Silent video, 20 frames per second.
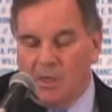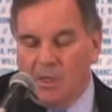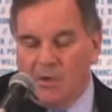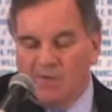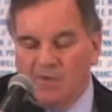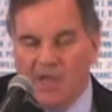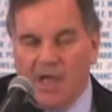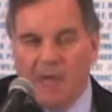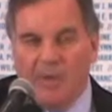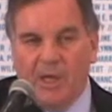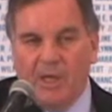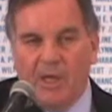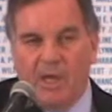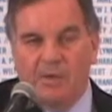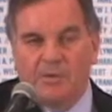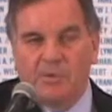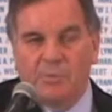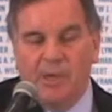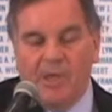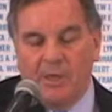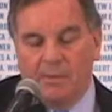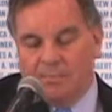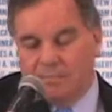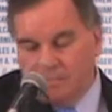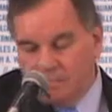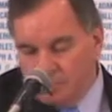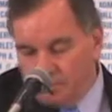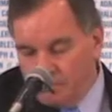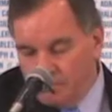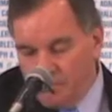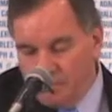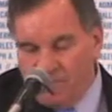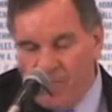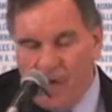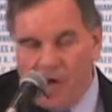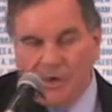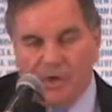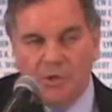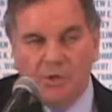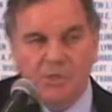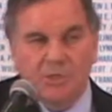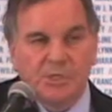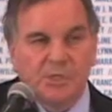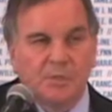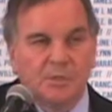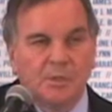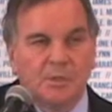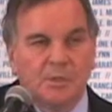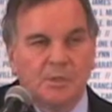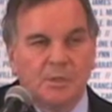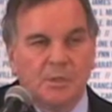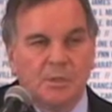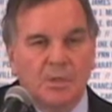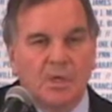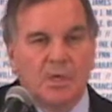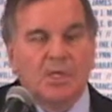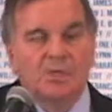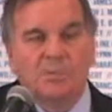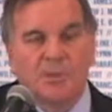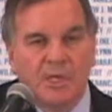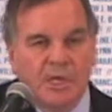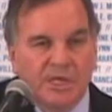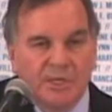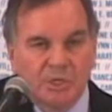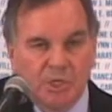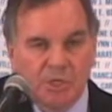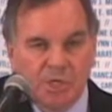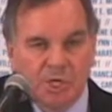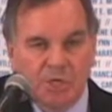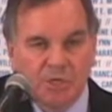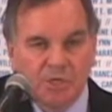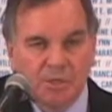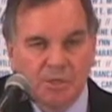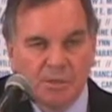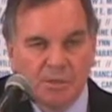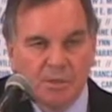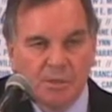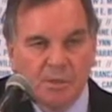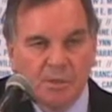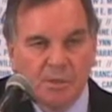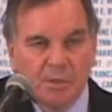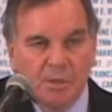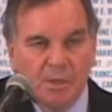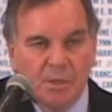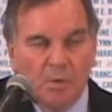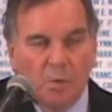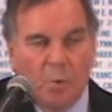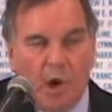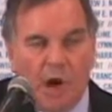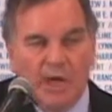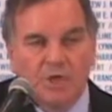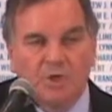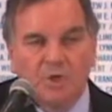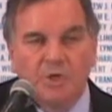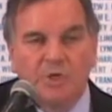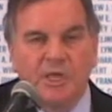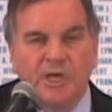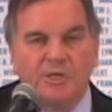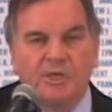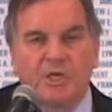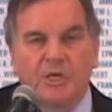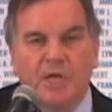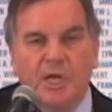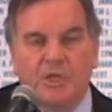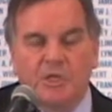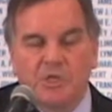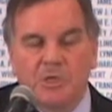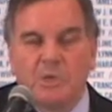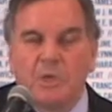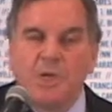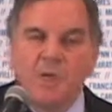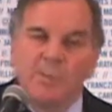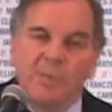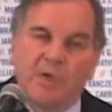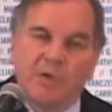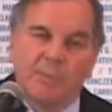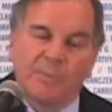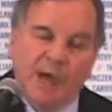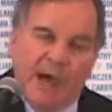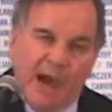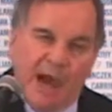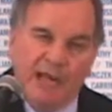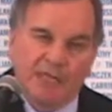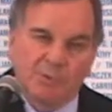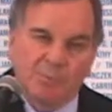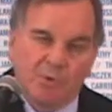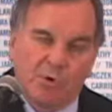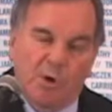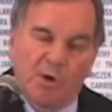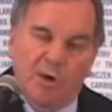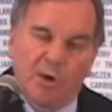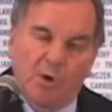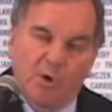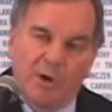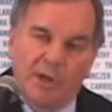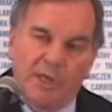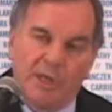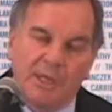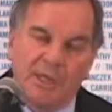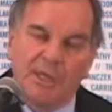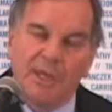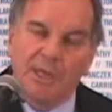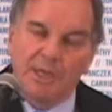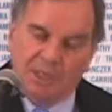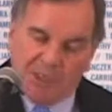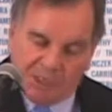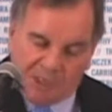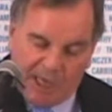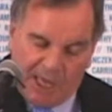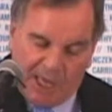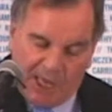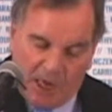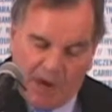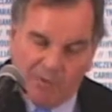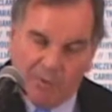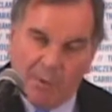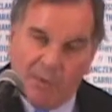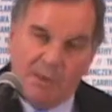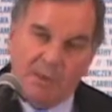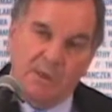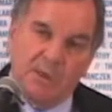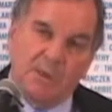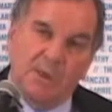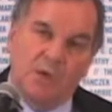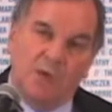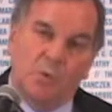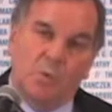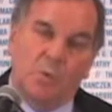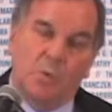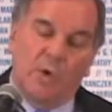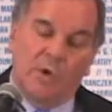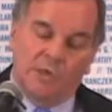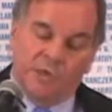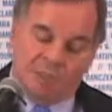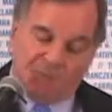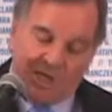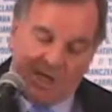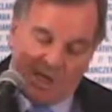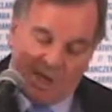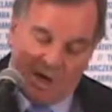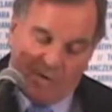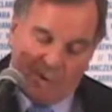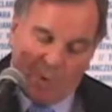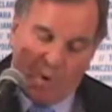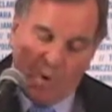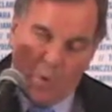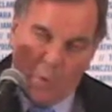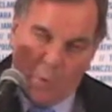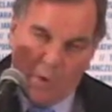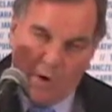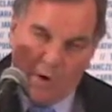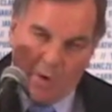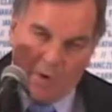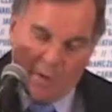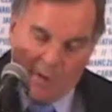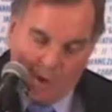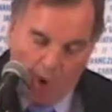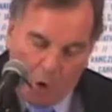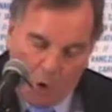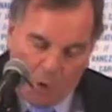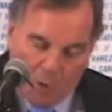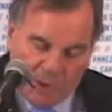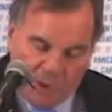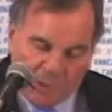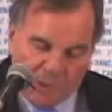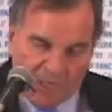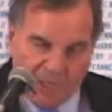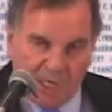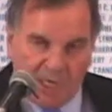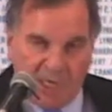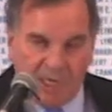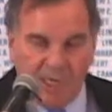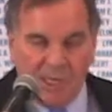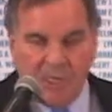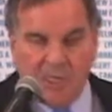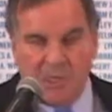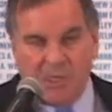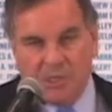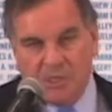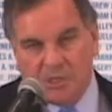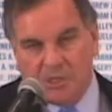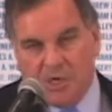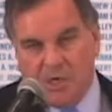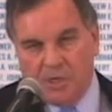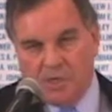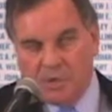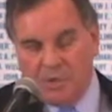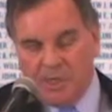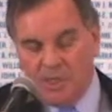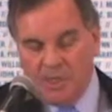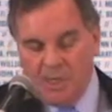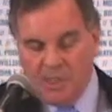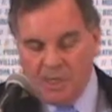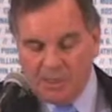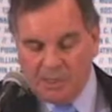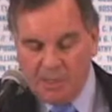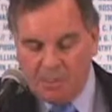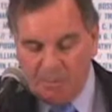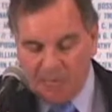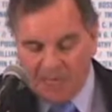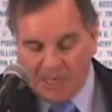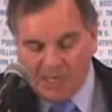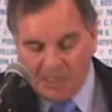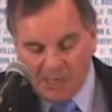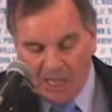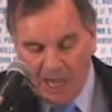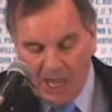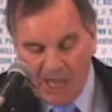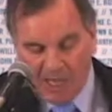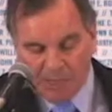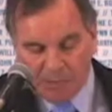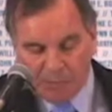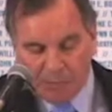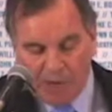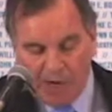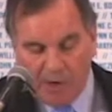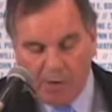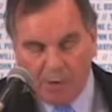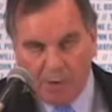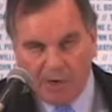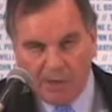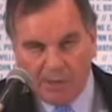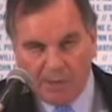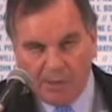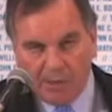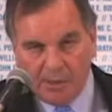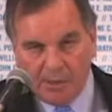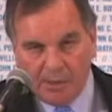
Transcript: family gives me the values and gives me an education. And why shouldn't education become the highest priority in state government? In a city government. We are the only city in this country to make it the highest priority.